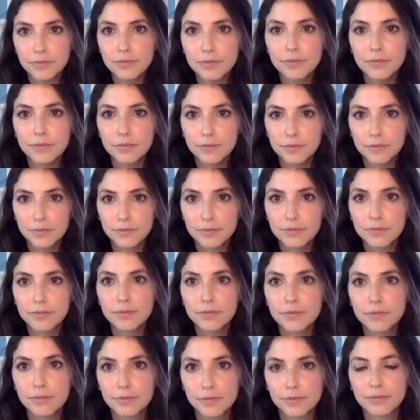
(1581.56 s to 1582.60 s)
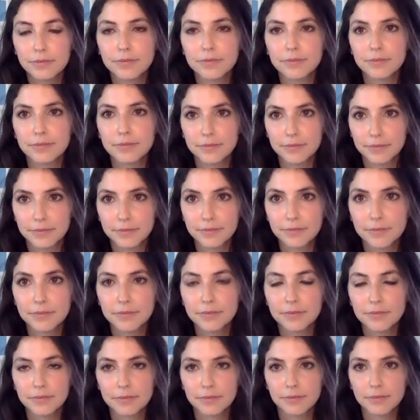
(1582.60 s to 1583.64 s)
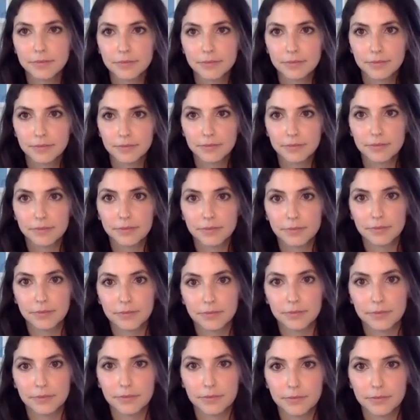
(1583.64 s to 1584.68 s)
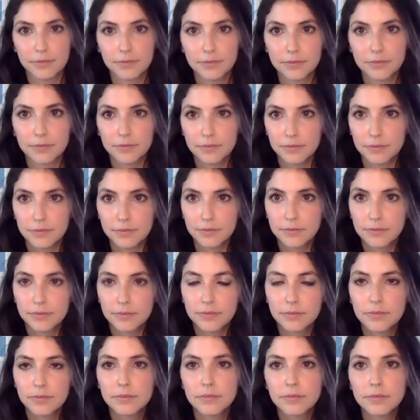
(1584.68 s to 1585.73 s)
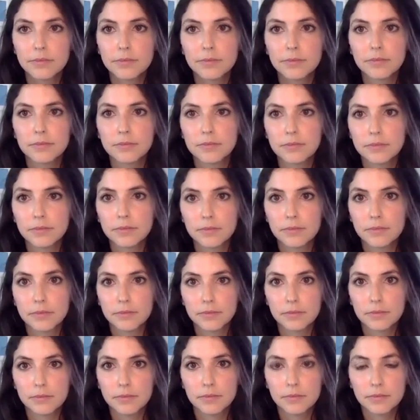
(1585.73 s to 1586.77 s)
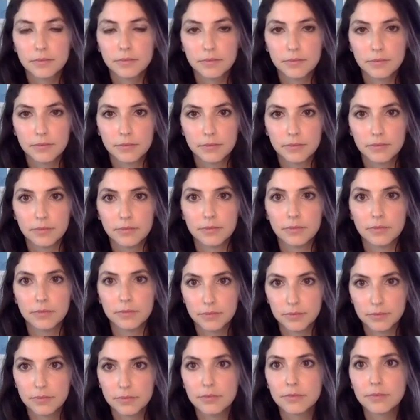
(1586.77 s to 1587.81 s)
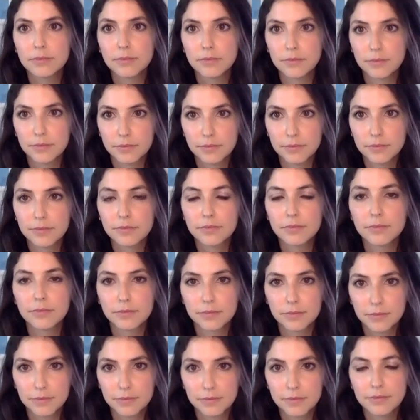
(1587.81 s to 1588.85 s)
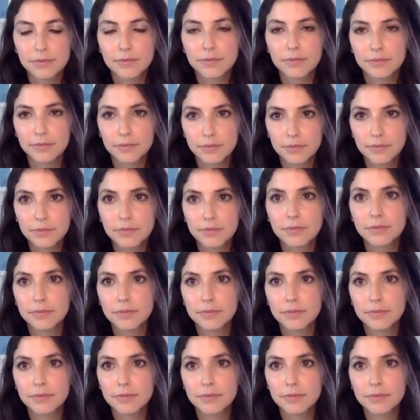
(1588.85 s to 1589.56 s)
(silent)